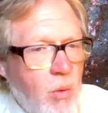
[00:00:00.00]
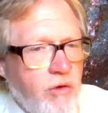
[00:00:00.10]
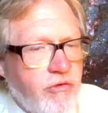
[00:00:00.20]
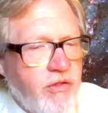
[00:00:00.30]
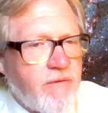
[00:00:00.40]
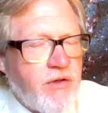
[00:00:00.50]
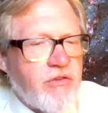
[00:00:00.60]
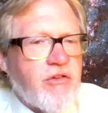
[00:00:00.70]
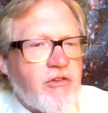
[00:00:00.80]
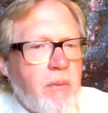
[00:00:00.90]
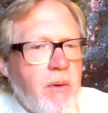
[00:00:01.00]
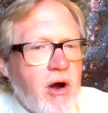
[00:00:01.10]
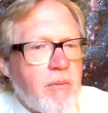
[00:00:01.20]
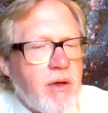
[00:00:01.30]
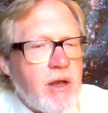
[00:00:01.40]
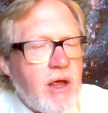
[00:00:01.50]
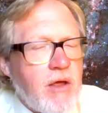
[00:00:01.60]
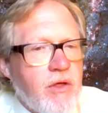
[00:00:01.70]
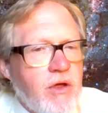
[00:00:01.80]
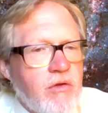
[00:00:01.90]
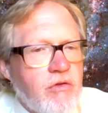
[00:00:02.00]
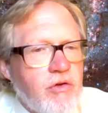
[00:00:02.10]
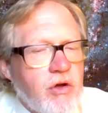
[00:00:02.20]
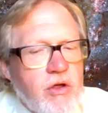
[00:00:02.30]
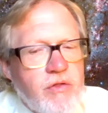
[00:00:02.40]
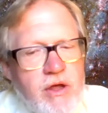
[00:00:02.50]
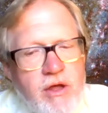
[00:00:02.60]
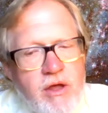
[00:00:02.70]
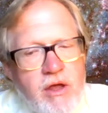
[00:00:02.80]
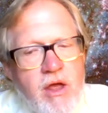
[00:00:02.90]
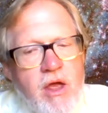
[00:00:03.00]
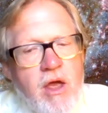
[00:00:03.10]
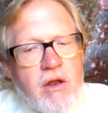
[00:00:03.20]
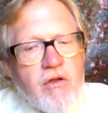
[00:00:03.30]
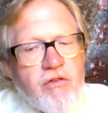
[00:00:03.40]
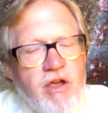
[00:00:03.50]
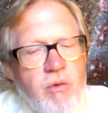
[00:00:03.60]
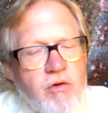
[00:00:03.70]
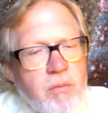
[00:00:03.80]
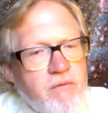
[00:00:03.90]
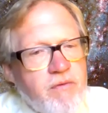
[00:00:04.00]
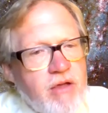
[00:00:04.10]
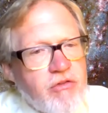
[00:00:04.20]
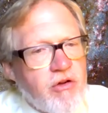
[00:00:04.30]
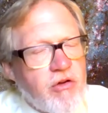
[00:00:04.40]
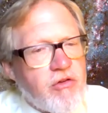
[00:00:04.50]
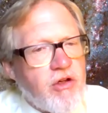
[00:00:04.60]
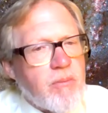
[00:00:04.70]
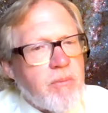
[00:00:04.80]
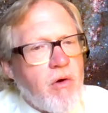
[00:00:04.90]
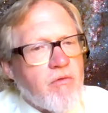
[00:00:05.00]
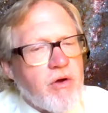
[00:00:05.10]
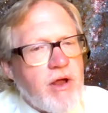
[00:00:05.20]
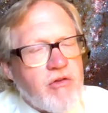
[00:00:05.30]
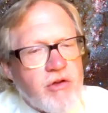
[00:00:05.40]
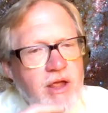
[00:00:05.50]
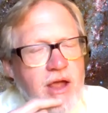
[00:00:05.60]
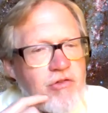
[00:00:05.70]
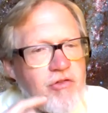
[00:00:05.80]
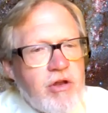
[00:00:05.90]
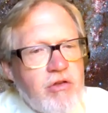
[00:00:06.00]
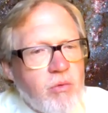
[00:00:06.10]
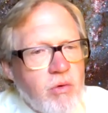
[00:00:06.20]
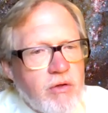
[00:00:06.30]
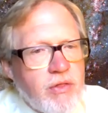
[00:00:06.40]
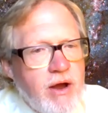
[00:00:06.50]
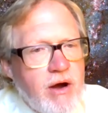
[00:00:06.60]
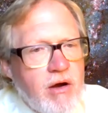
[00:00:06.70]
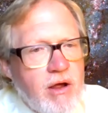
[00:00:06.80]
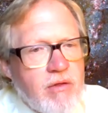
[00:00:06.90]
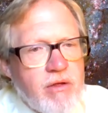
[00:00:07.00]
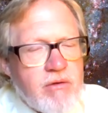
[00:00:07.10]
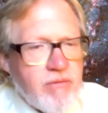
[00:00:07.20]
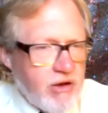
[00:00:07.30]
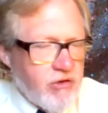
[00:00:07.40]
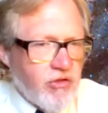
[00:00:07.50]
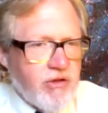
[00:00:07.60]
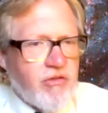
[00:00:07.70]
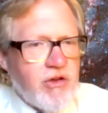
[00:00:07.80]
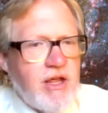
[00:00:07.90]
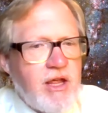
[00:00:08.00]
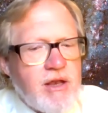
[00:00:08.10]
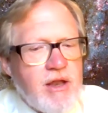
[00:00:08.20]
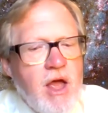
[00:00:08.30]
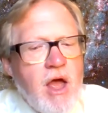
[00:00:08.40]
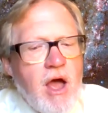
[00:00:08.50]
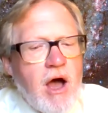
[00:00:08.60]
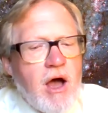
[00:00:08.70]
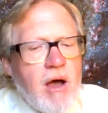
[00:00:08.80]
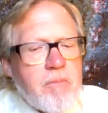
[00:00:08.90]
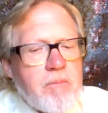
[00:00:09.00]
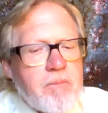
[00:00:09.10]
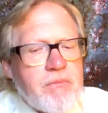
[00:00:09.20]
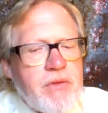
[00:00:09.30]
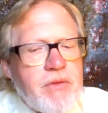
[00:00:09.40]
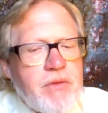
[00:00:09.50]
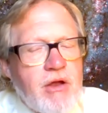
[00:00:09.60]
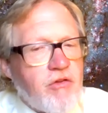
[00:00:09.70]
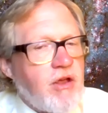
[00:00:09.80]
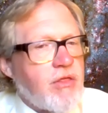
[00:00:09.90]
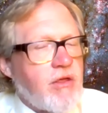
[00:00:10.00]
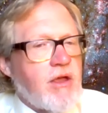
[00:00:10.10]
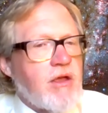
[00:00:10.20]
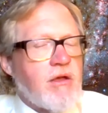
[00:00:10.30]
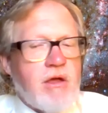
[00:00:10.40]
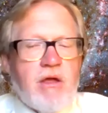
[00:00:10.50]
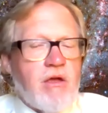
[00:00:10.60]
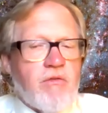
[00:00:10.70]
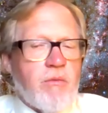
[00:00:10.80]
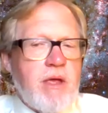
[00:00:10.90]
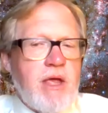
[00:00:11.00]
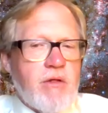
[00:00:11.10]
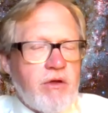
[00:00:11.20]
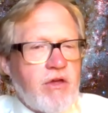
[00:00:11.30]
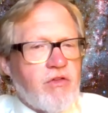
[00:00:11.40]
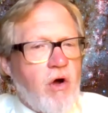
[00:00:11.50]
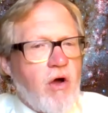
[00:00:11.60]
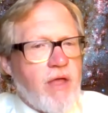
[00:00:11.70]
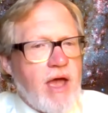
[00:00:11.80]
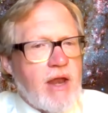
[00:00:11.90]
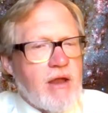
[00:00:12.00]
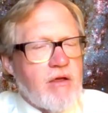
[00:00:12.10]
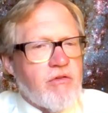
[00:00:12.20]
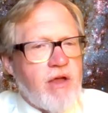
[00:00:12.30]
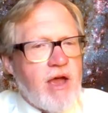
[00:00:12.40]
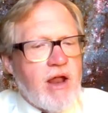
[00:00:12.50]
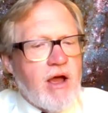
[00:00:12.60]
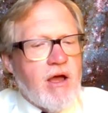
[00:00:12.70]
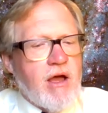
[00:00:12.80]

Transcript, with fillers: was in the physics department and then took the distinguished professorship over in education to work there and then eventually as a dean. Um, the interesting thing, it, it, for me at least, on that is that